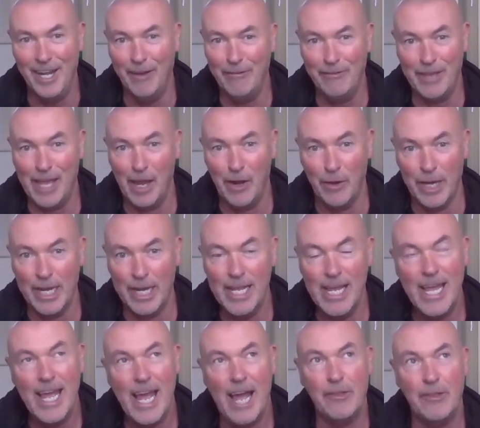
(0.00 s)
I love that.
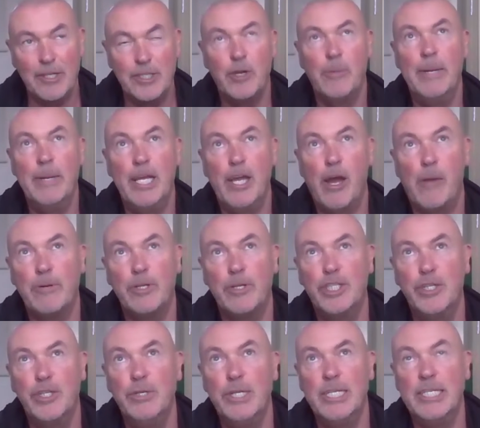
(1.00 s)
And there's so many
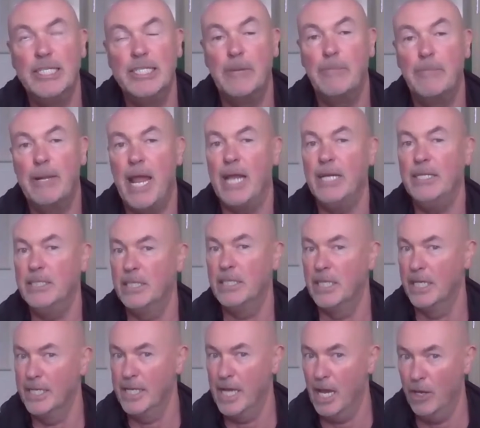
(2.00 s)
opportunities in
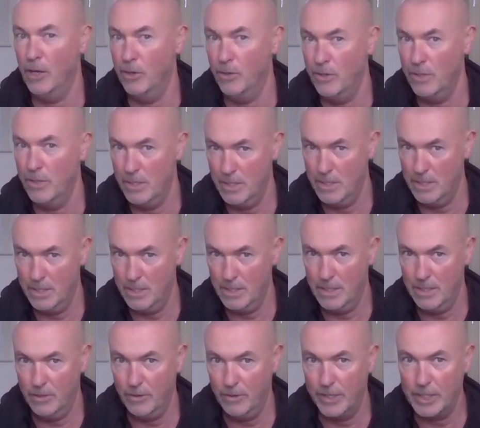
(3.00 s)
planting in yellow.
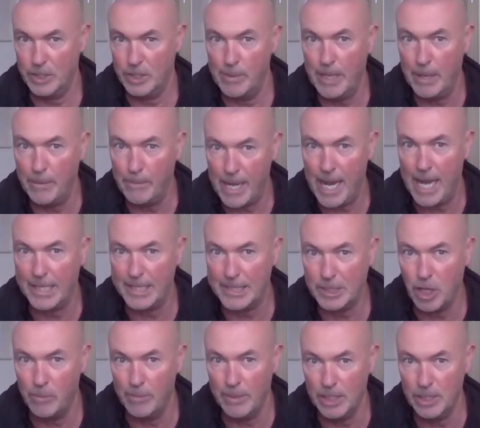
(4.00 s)
There's so many
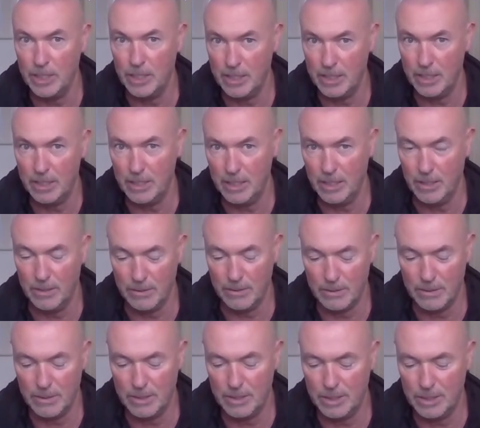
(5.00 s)
plants coming,
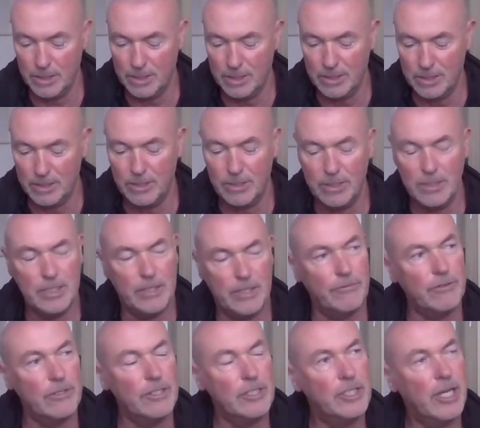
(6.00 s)

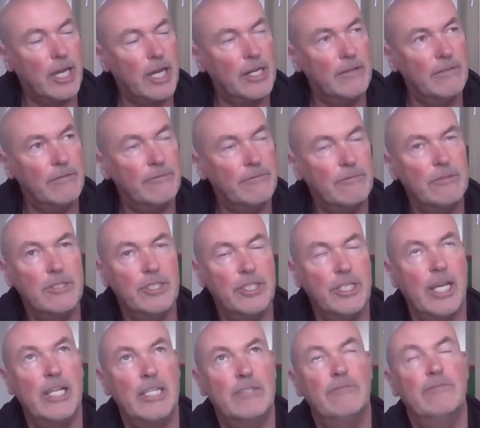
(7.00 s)
different kind of
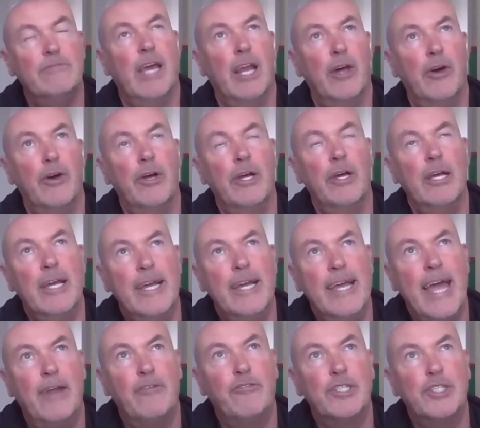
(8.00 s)
shades of yellow.
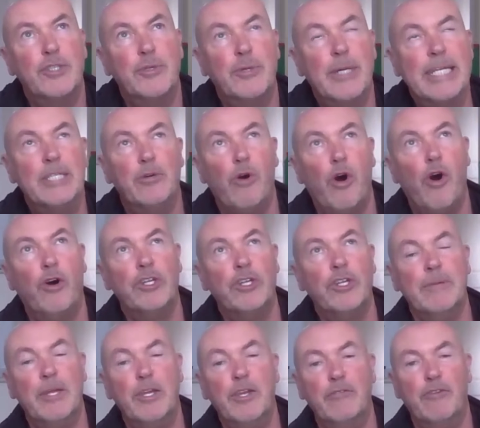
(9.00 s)
And of course, you get into
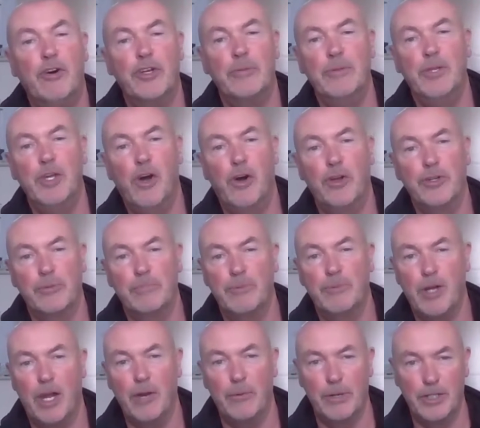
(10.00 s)
autumn, then you've the autumn
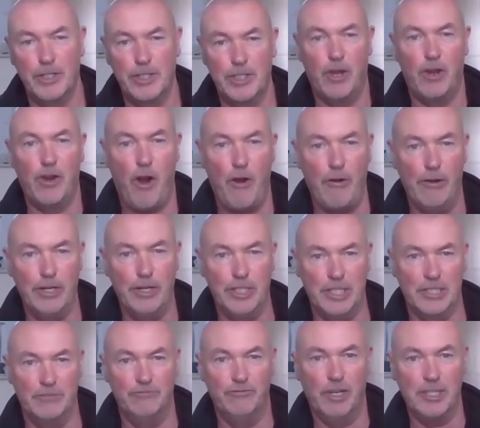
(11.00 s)
color, which is all
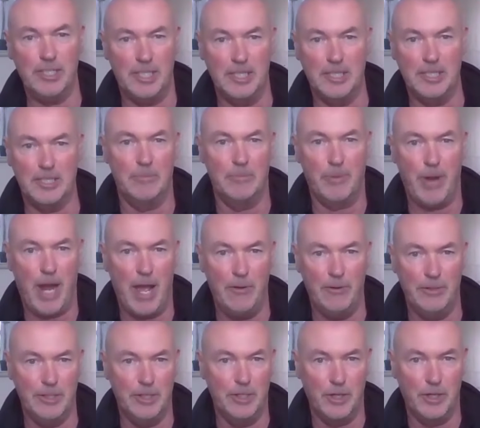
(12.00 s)
oranges and russets and
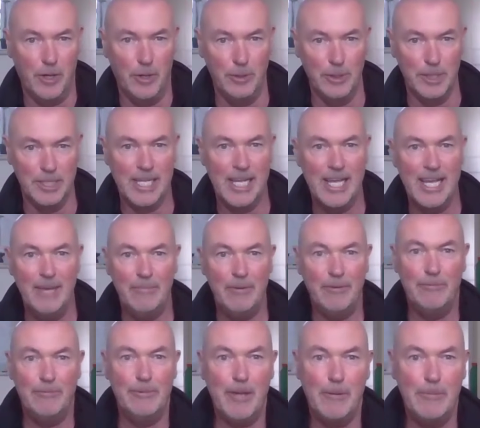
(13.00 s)
browns and golds.
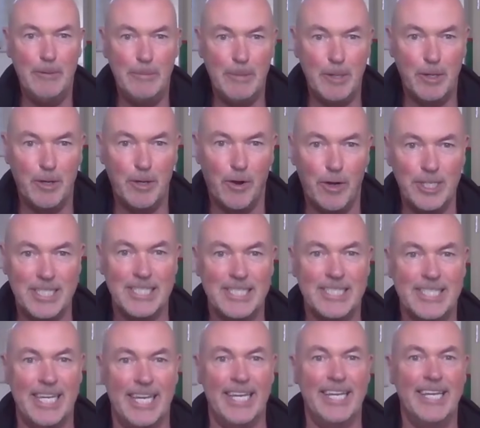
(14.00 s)
It would be a gorgeous
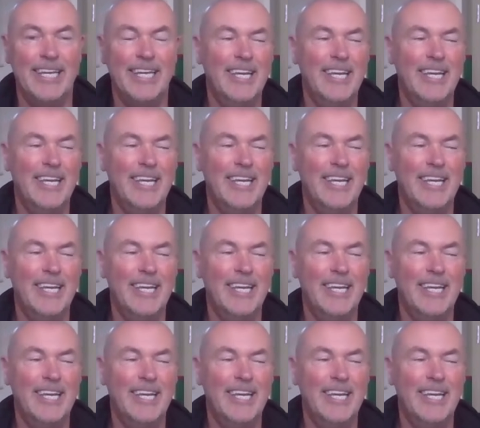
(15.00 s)
thing.